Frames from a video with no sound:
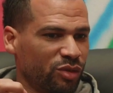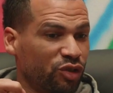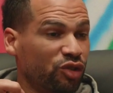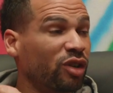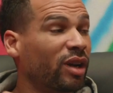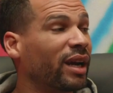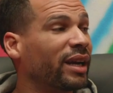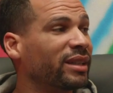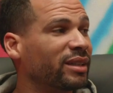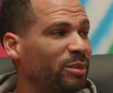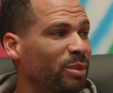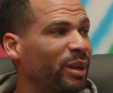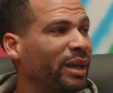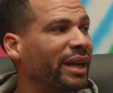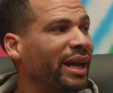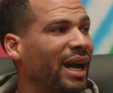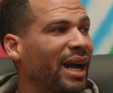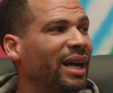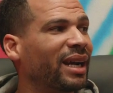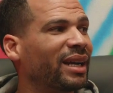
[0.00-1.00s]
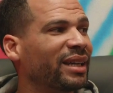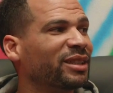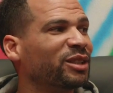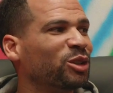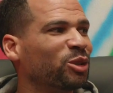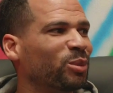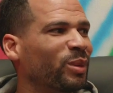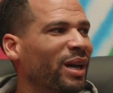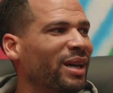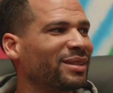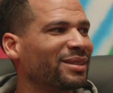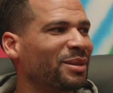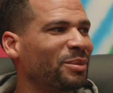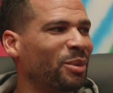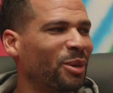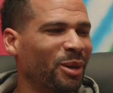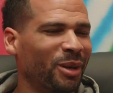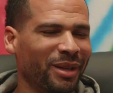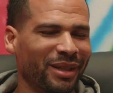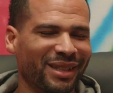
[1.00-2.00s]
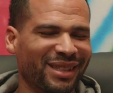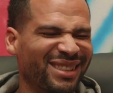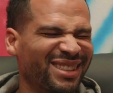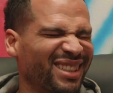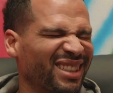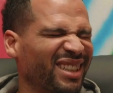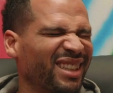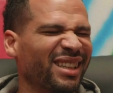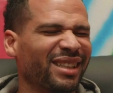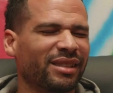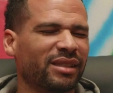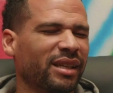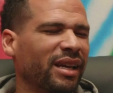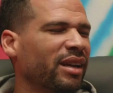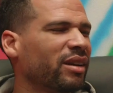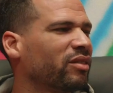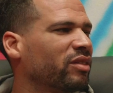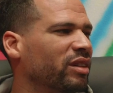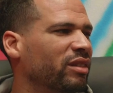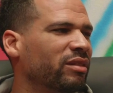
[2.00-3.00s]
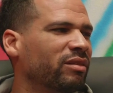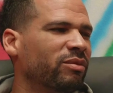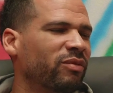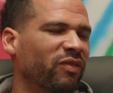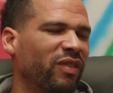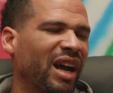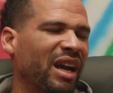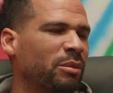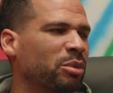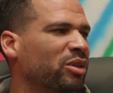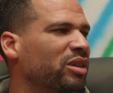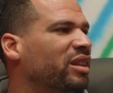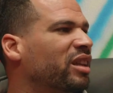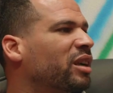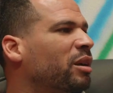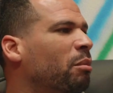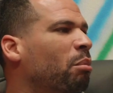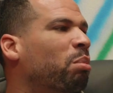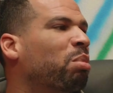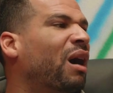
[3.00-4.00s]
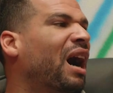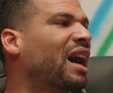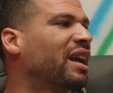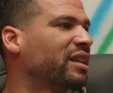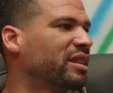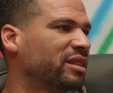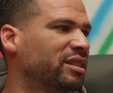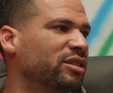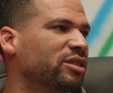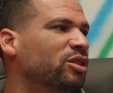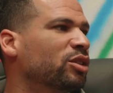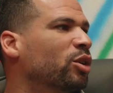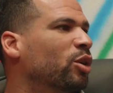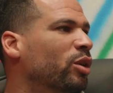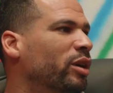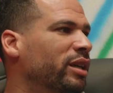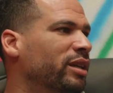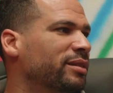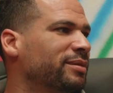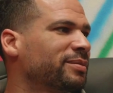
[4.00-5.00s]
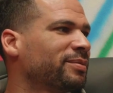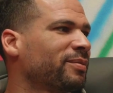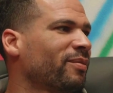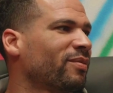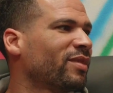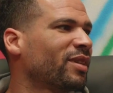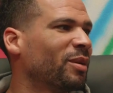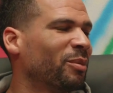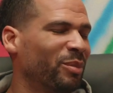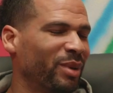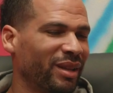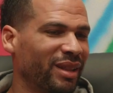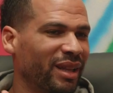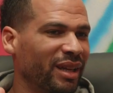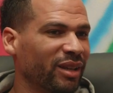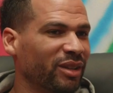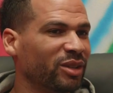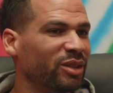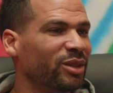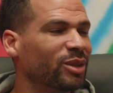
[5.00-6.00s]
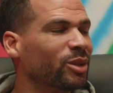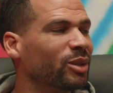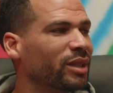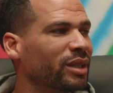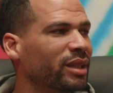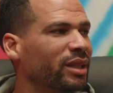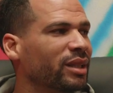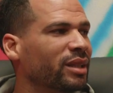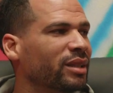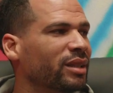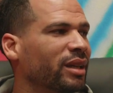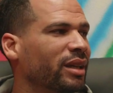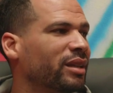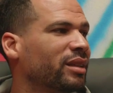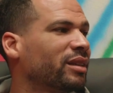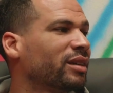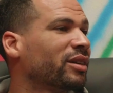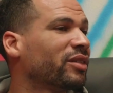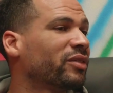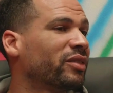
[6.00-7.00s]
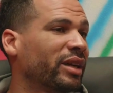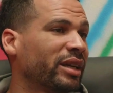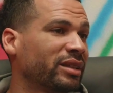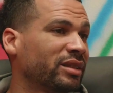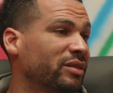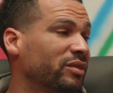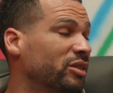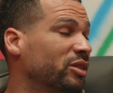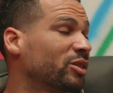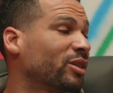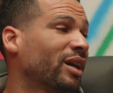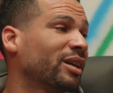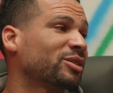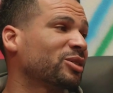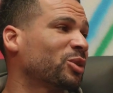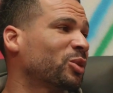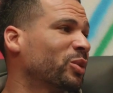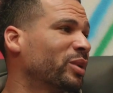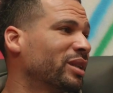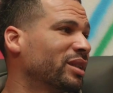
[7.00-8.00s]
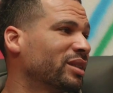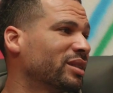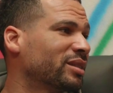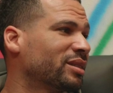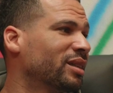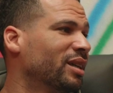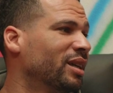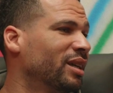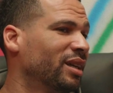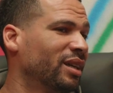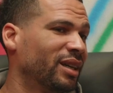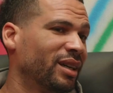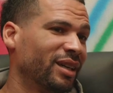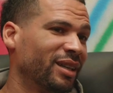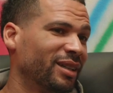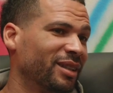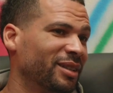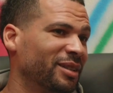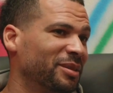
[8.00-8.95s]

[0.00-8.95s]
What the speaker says: trying to play high IQ basketball, and it's against every fiber in their body to do it. Yes. But they're doing it, and they're effective, and you guys are winning. Yes.